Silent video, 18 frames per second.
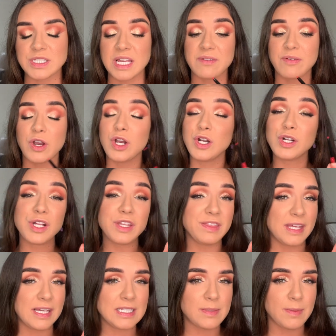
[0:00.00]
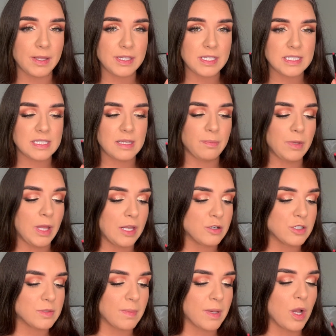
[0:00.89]
I've heard good things about these lip
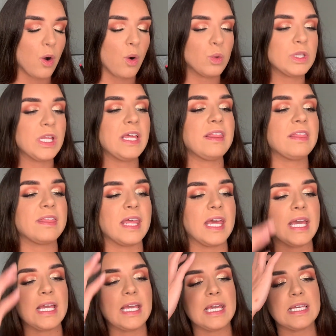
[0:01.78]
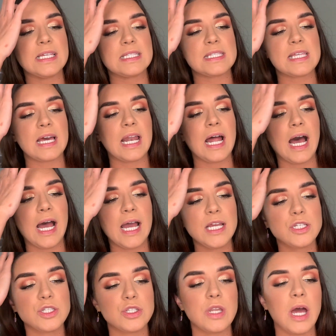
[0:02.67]
liners. My only thing is that
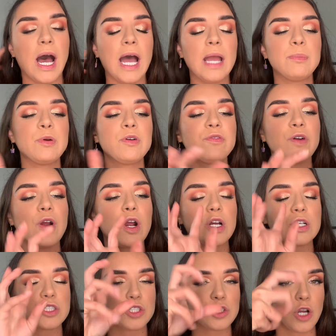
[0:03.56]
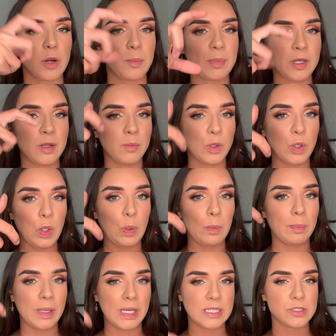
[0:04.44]
I prefer a
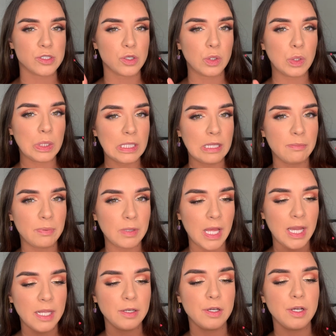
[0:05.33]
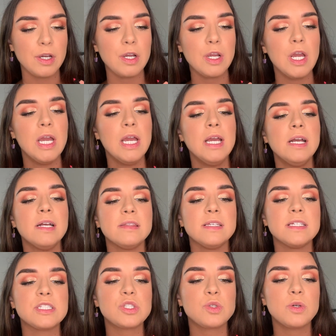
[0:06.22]
sharpenable pencil lip liner.
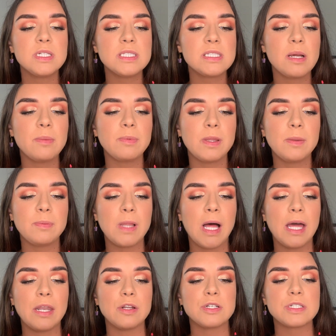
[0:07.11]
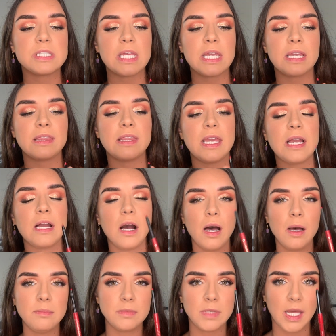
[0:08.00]
These twist up lip liners, like they
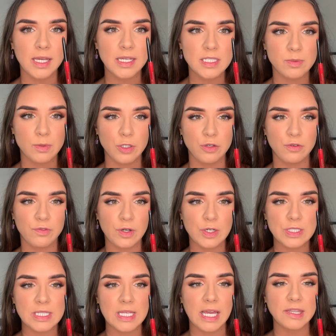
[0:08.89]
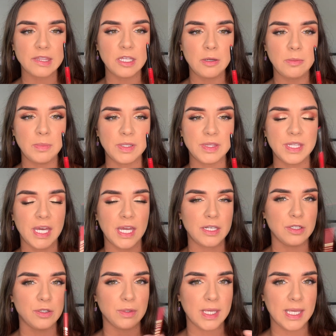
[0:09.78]
come nice when you first get them, but
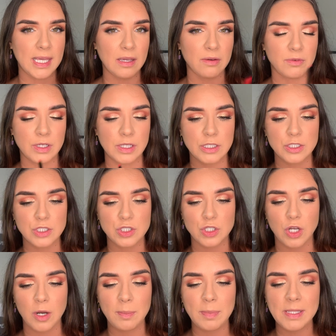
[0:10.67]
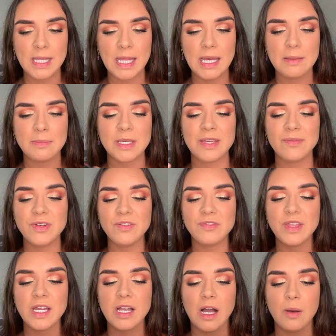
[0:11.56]
then you can't really sharpen them. Even if
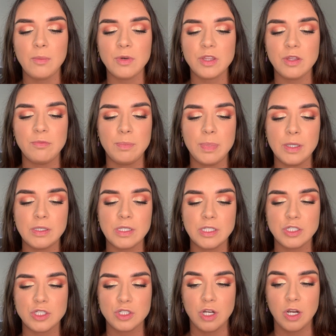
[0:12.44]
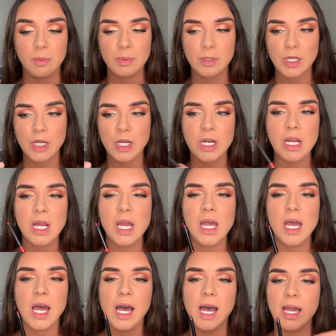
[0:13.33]
they come with a built-in sharpener,
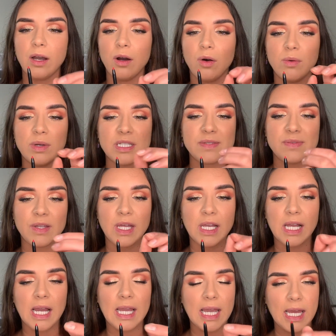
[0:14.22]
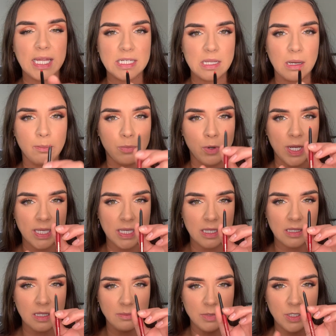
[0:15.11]
I always feel like I end up
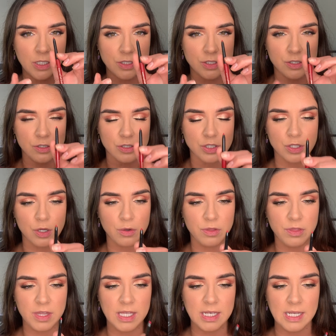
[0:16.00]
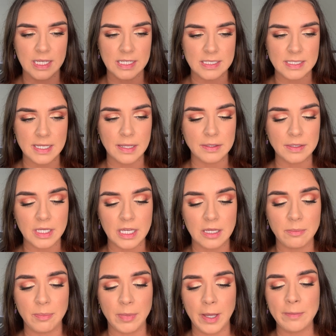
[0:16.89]
breaking them because they're so thin and
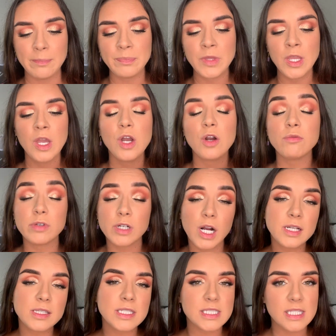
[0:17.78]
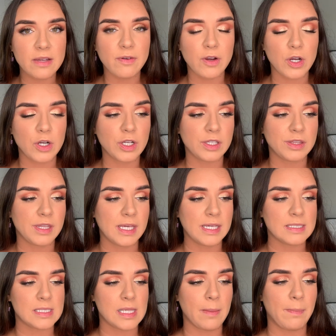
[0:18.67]
delicate. But regardless, I've heard good
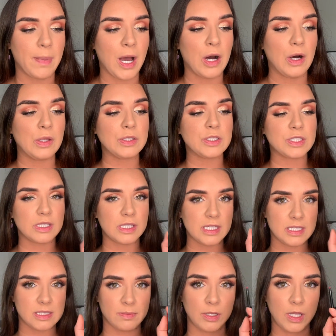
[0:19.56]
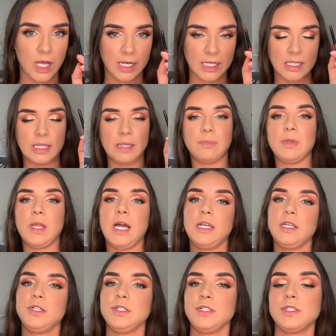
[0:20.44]
things about these Milani lip
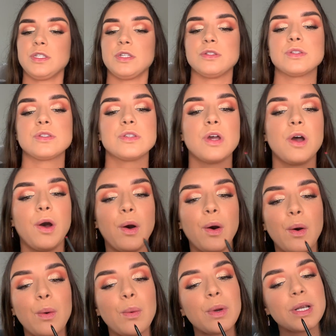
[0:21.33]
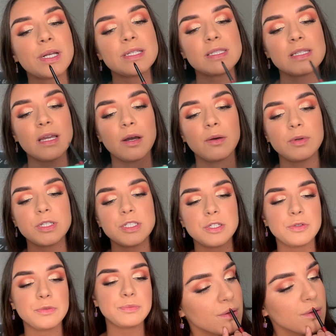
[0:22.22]
liners, so we're gonna see how we do.